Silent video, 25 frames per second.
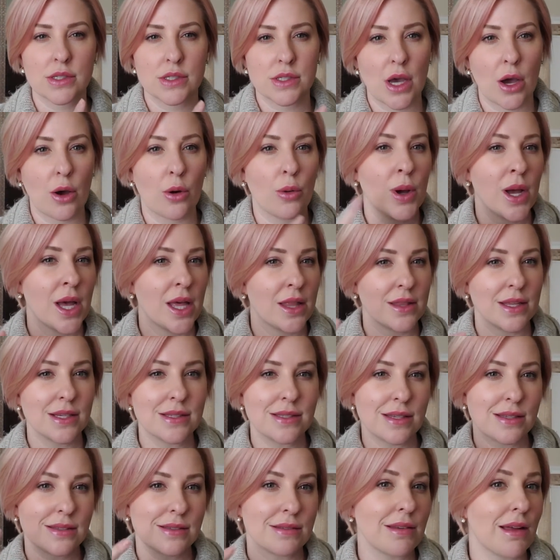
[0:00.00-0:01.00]
So
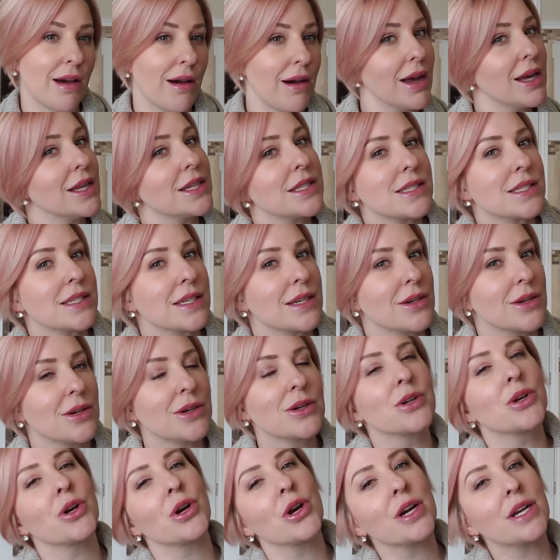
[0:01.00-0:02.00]
this is not
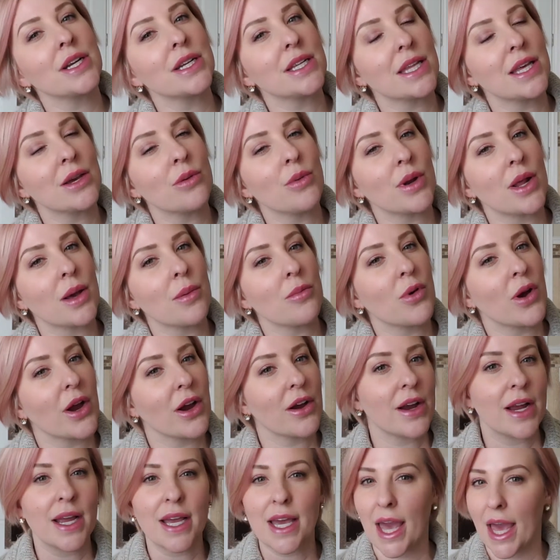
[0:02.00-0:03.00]
currently what I'm
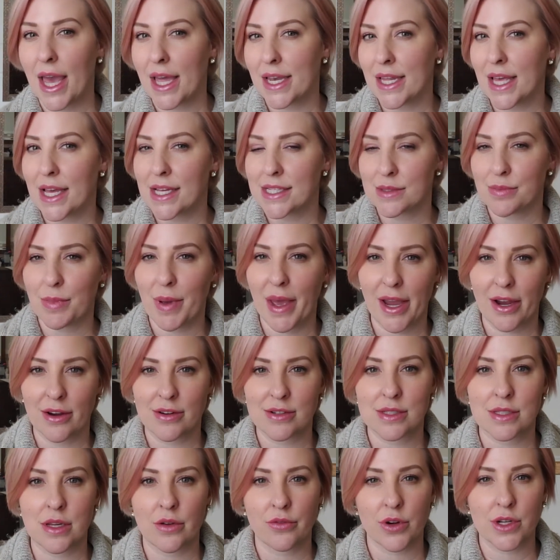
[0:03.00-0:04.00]
wearing. And yes, my hair
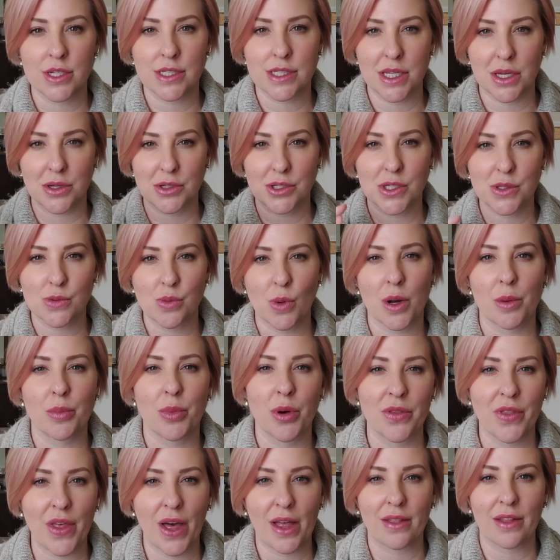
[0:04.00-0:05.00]
is different. So just wanna
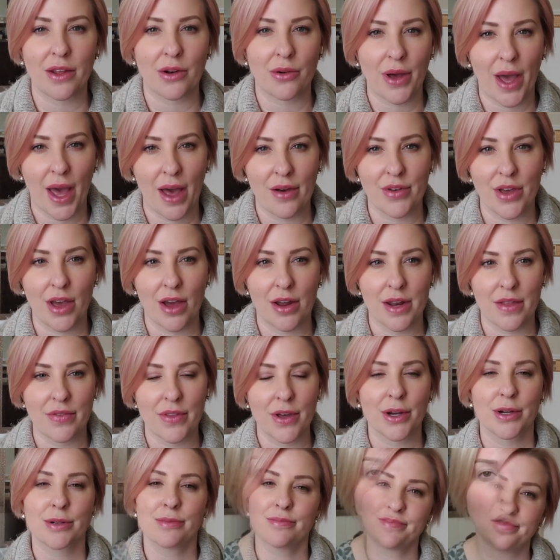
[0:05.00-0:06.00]
put that little caveat in
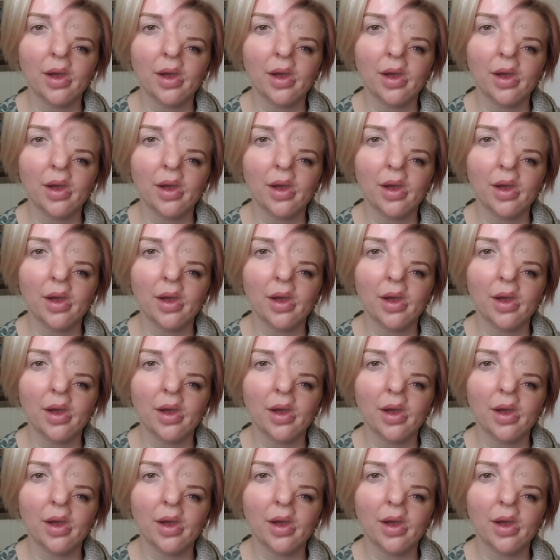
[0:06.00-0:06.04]
there.